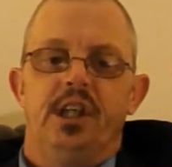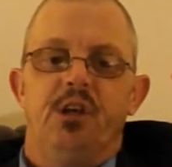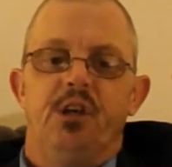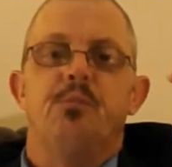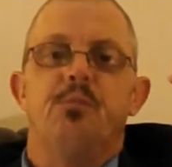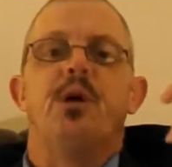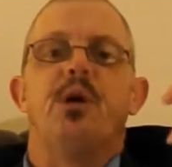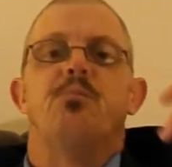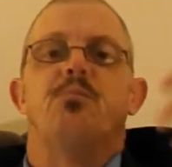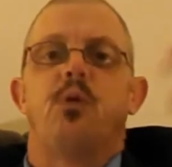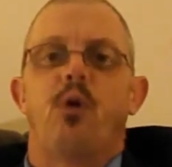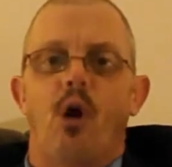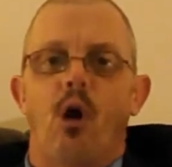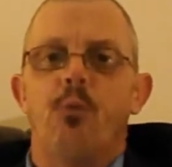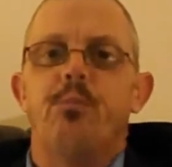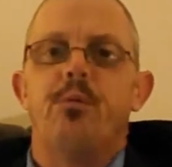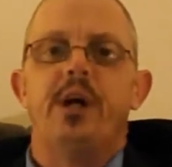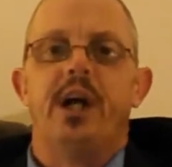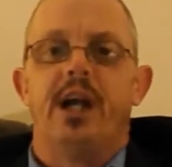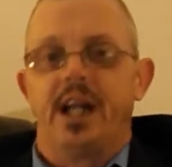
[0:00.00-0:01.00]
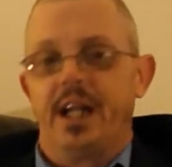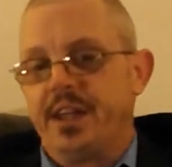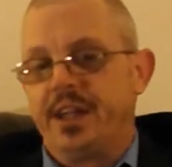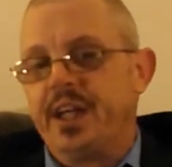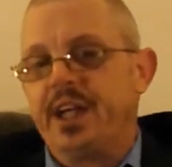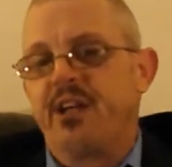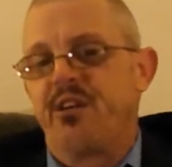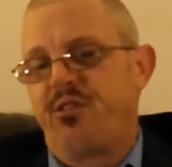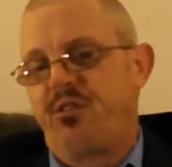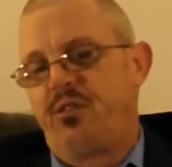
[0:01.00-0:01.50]
would be appropriate, I
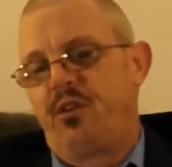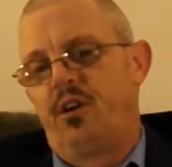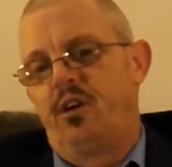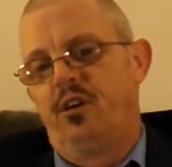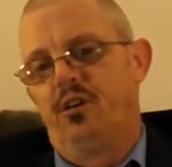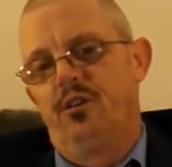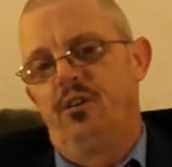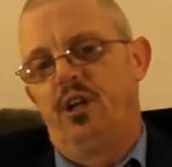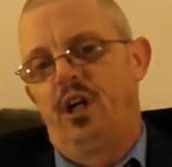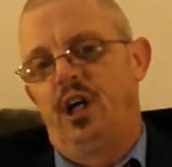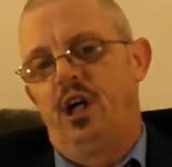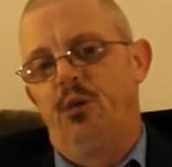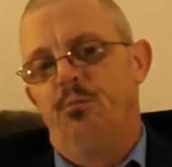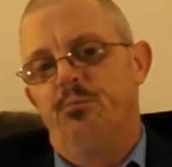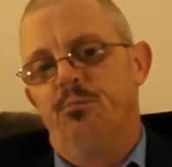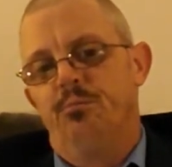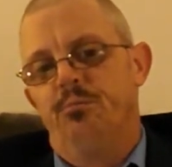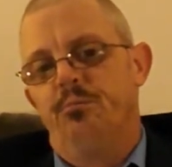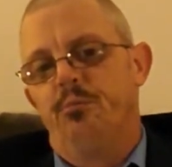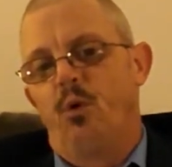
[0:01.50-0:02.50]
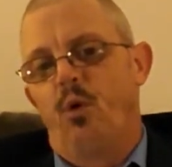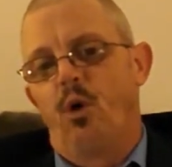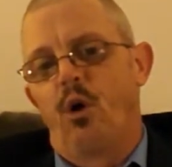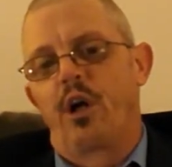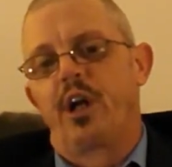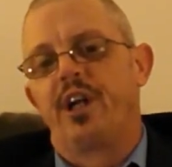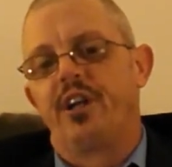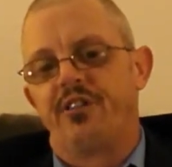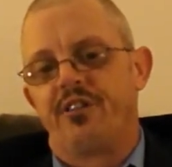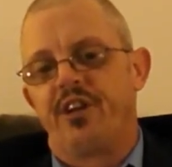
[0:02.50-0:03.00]
think, for
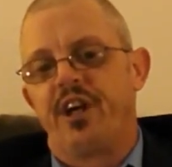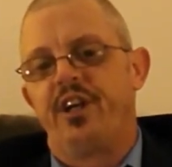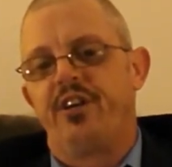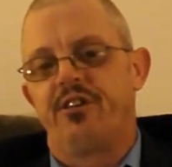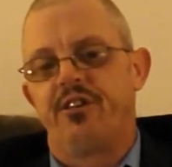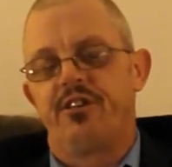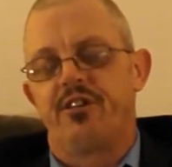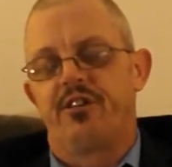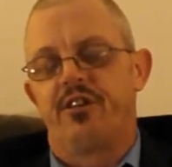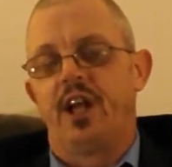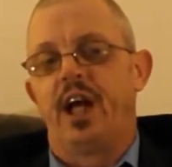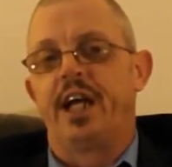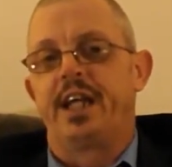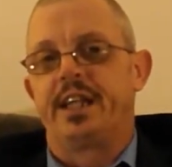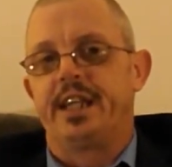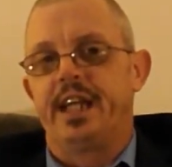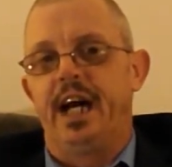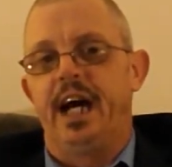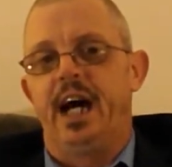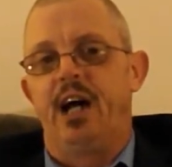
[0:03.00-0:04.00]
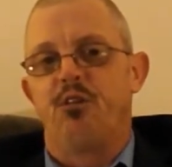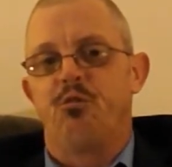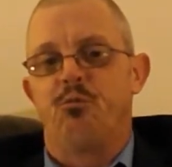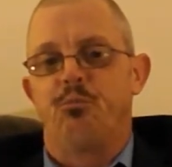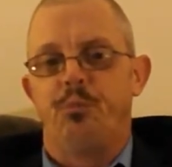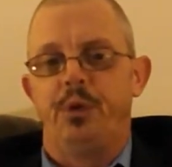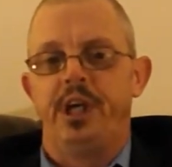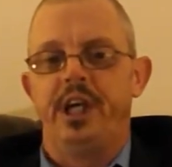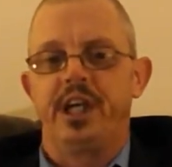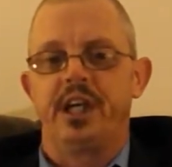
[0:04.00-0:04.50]
organizations like that,
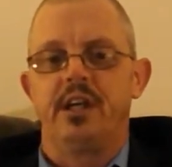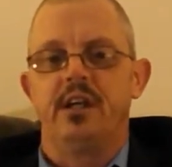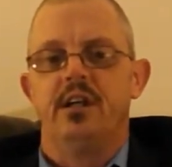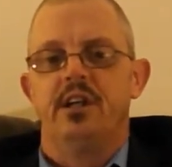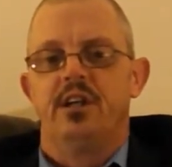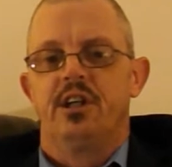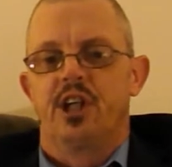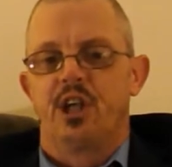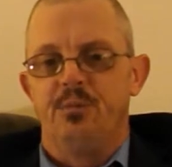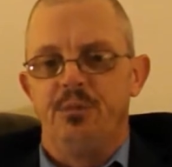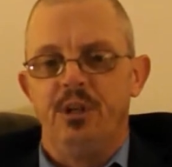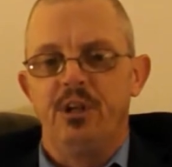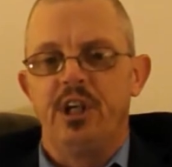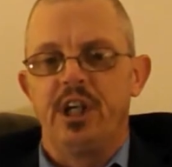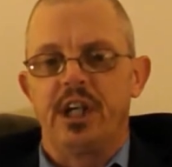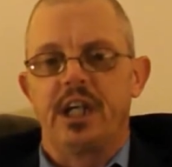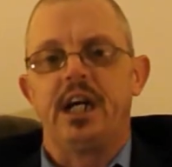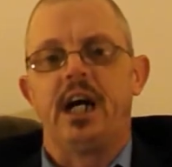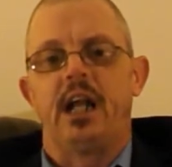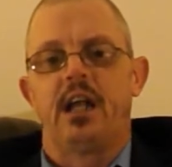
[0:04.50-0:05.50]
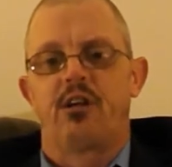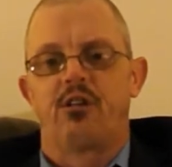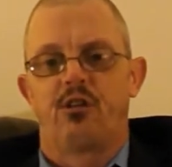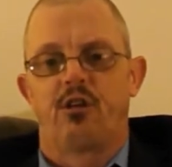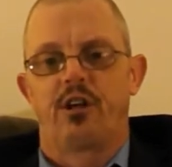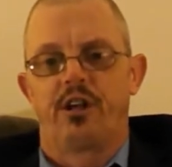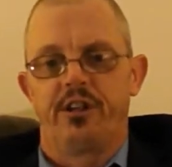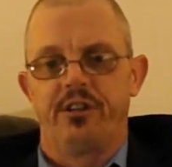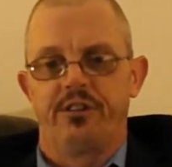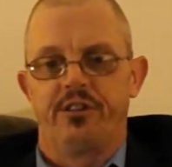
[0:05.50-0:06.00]
big community college
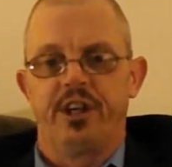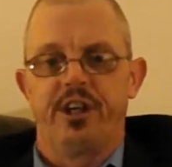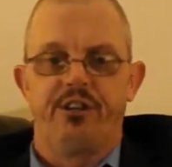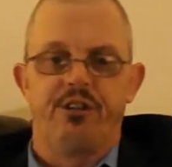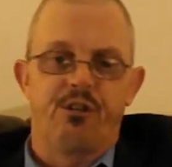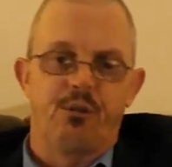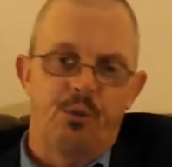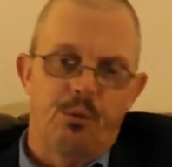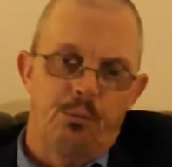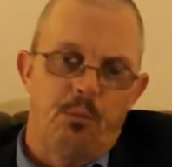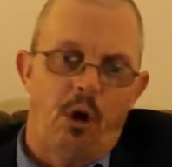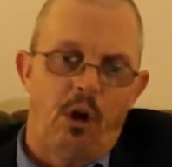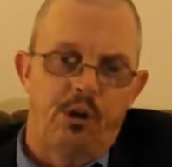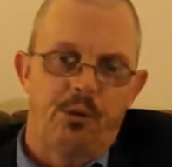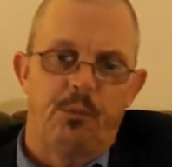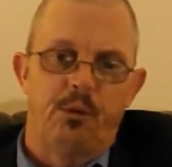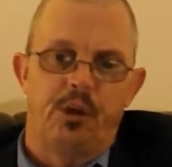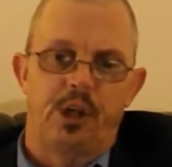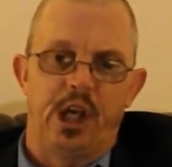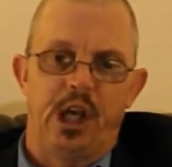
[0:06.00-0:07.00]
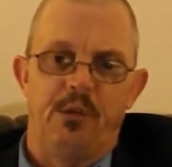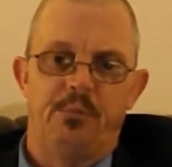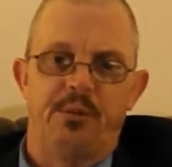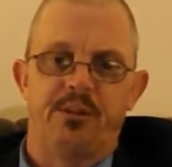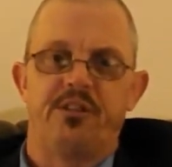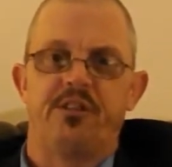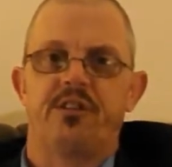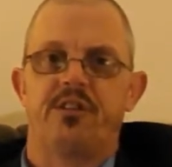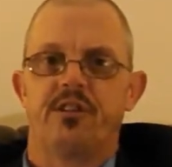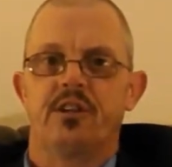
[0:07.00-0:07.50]
organizations with multiple
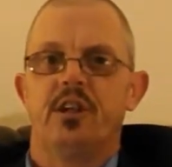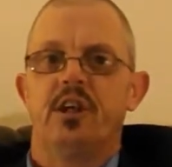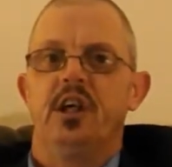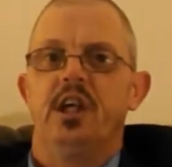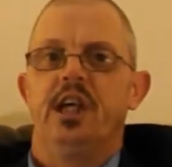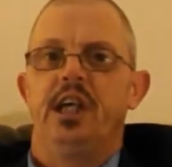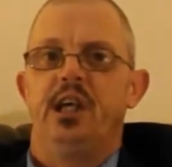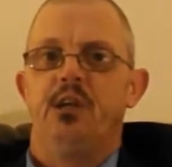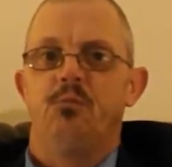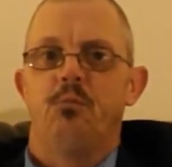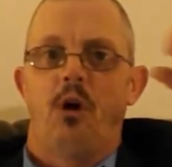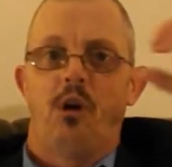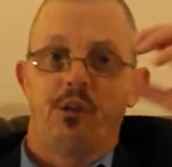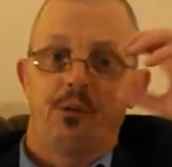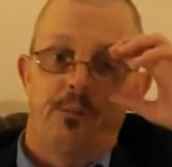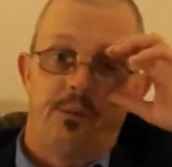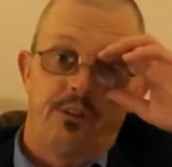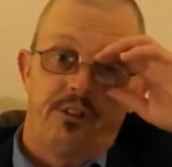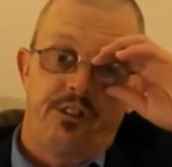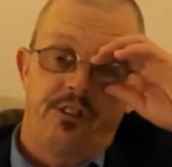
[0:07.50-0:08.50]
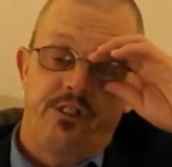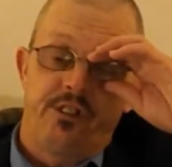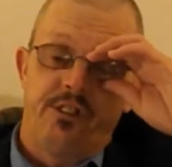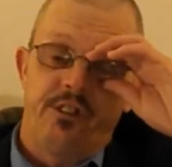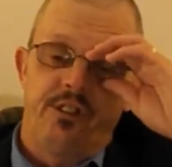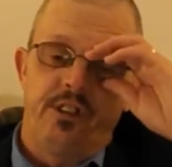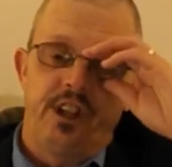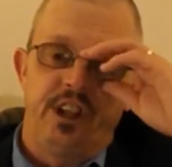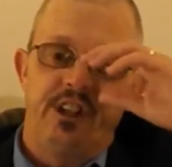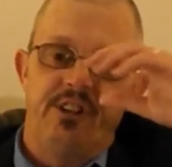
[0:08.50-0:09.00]
campuses in multiple
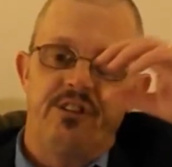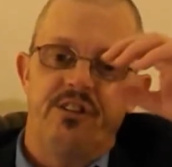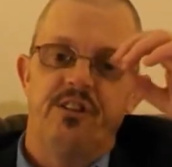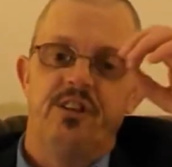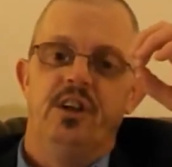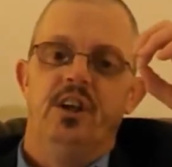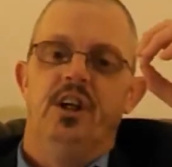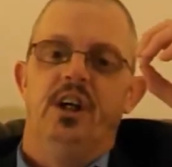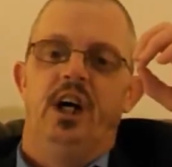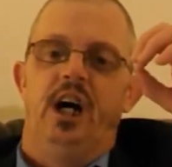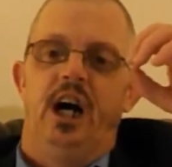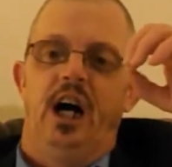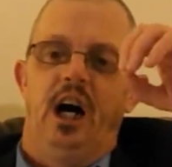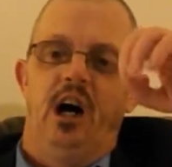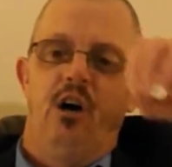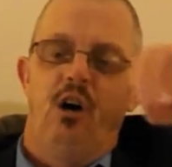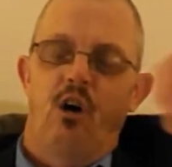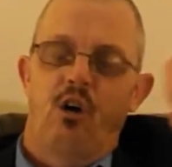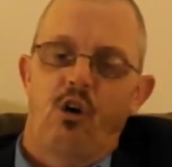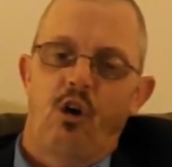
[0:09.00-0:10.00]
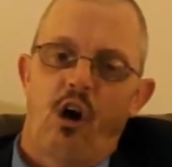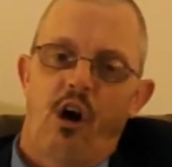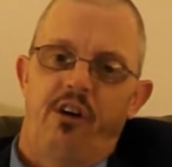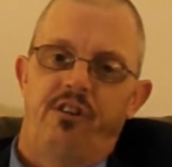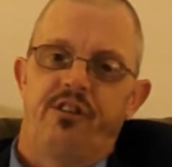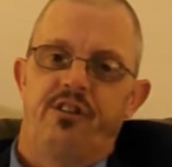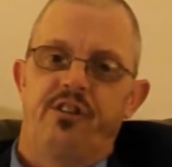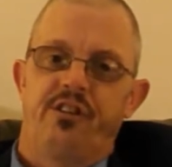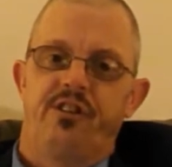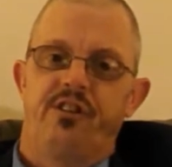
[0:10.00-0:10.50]
cities
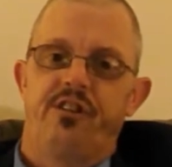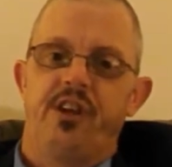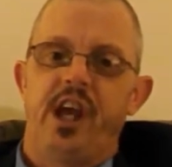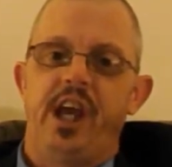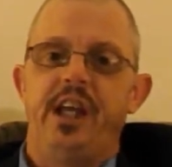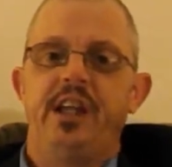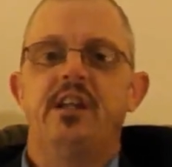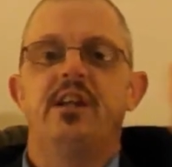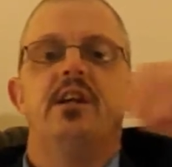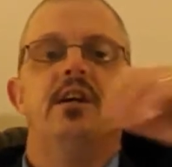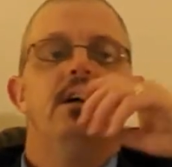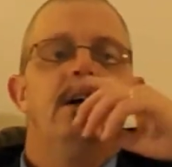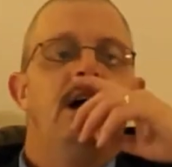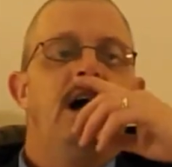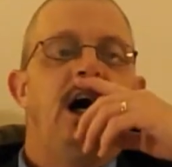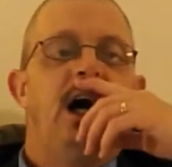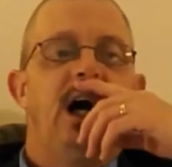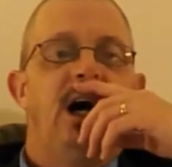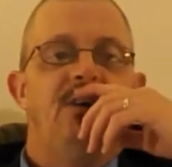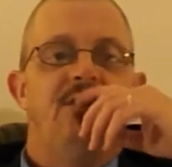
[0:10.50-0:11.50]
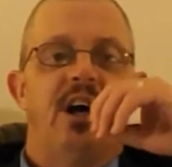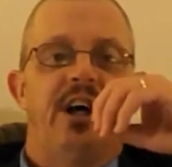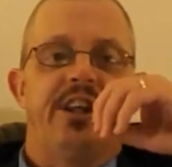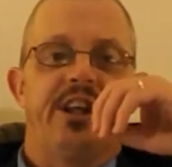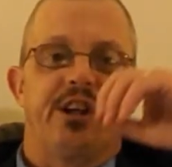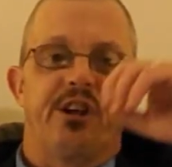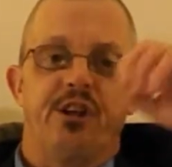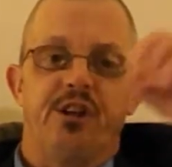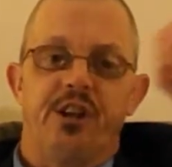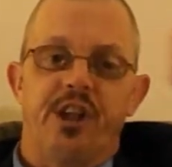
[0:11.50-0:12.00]
across the state. I
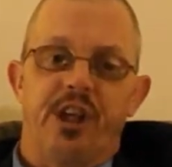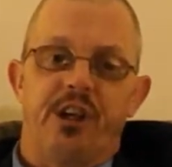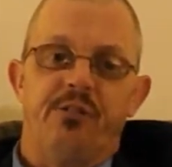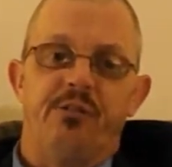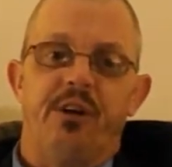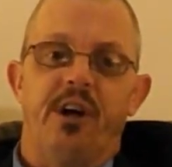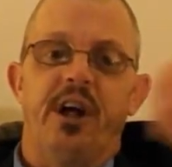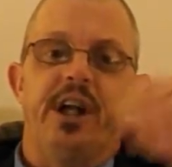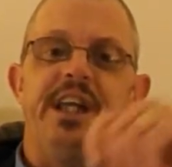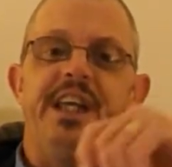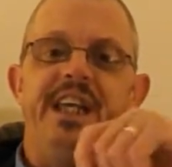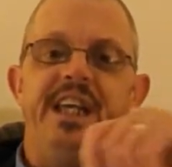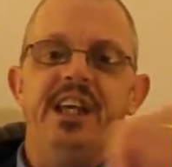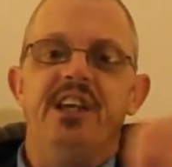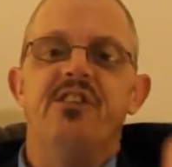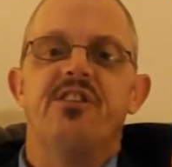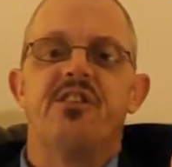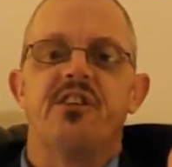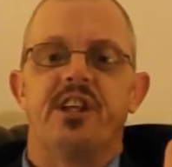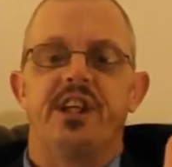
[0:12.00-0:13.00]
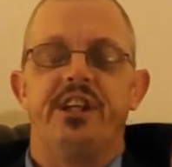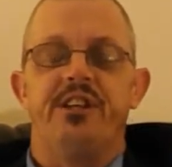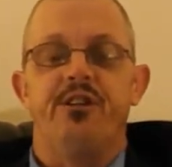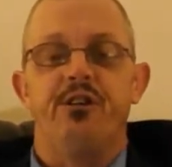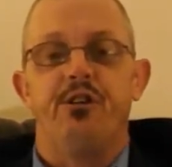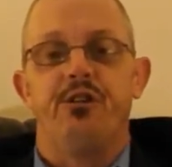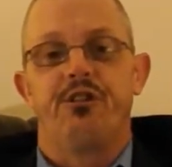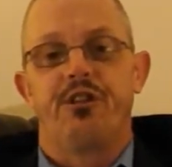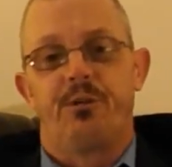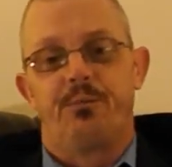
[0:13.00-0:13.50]
think they could very easily
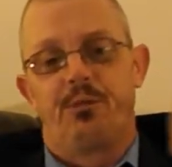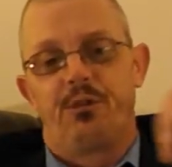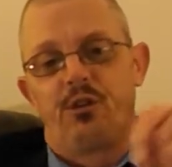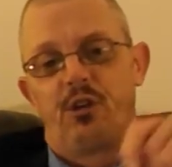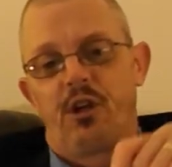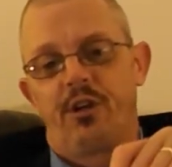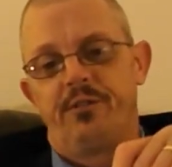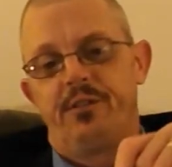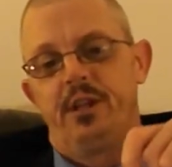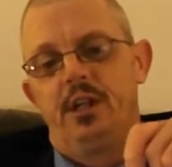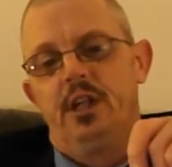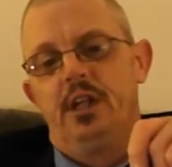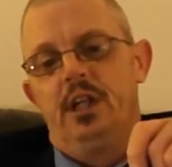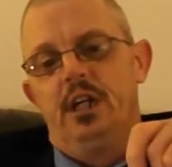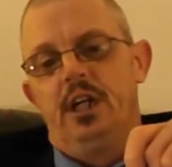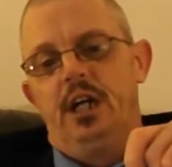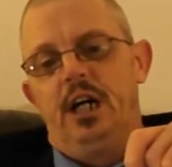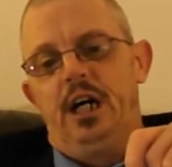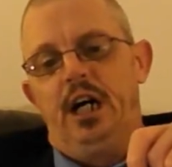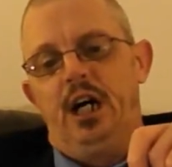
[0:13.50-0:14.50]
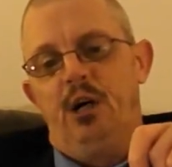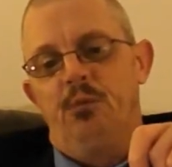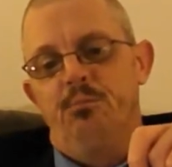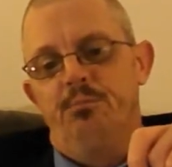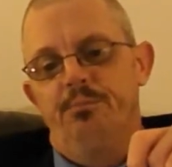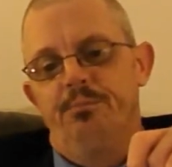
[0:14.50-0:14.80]
do some sort of